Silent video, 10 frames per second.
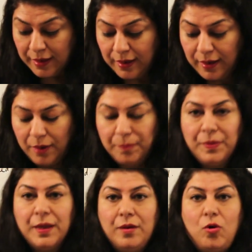
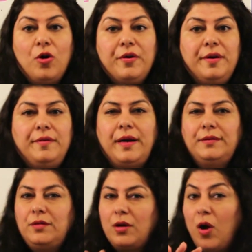or
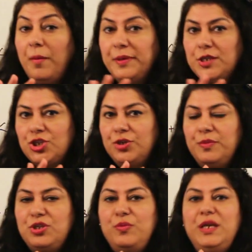rather the competition
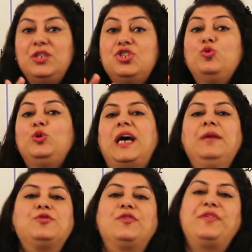between two
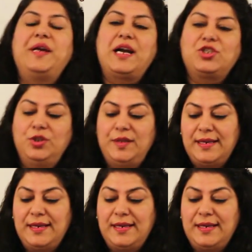types of reaction,